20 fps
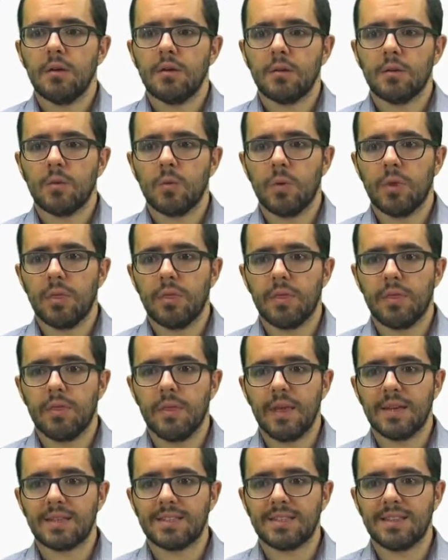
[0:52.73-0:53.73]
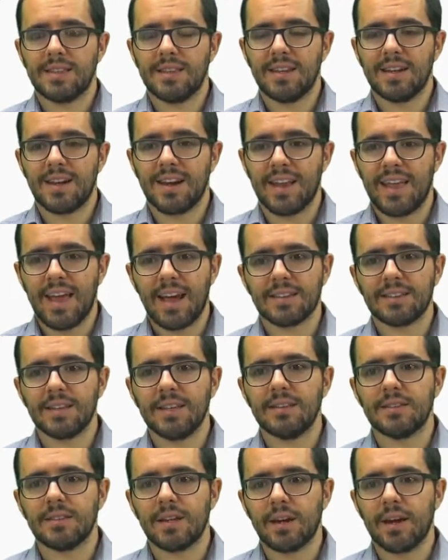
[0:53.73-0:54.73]
with the React
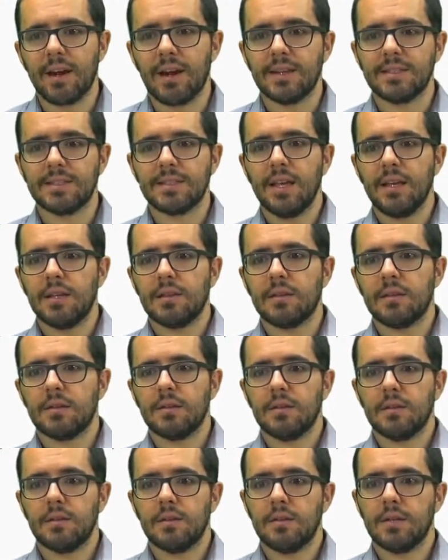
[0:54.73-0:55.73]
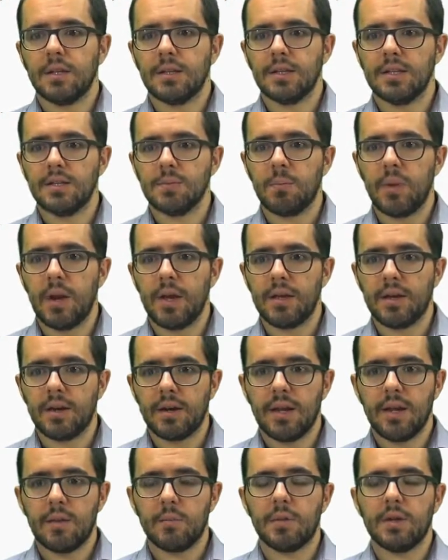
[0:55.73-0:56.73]
internal state, that is player
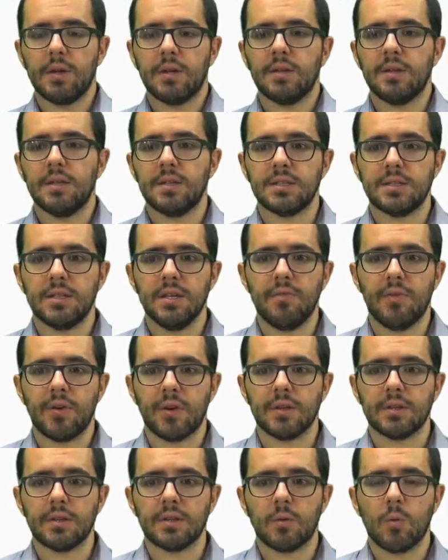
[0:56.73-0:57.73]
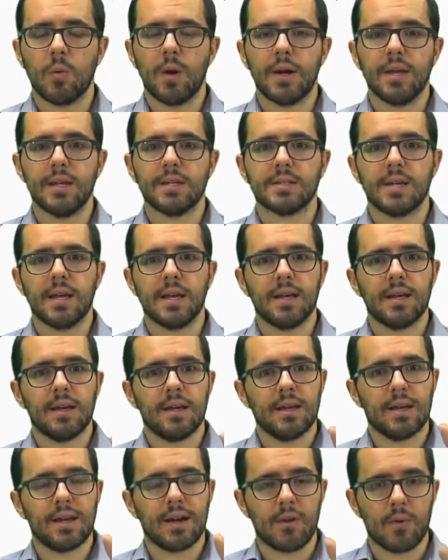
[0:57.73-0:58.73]
name. It is different. One is
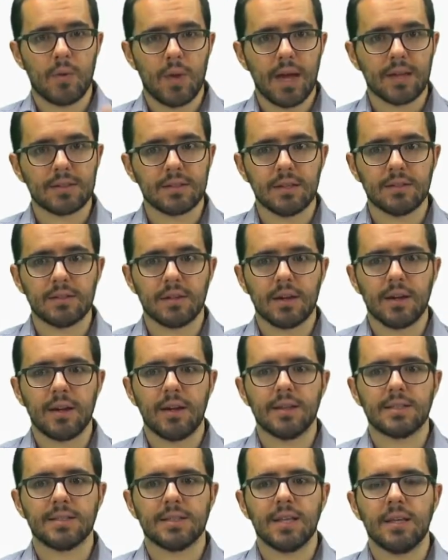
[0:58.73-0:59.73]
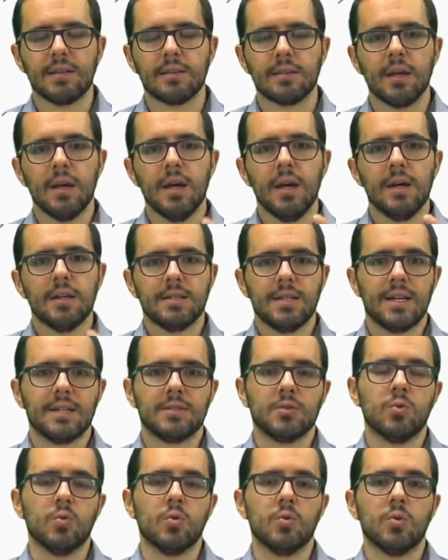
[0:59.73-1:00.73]
React internal state just
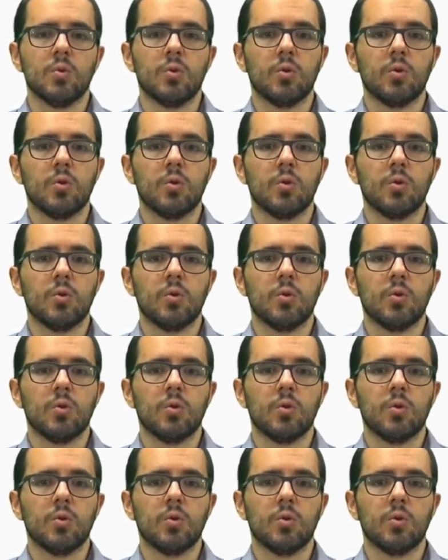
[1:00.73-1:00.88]
to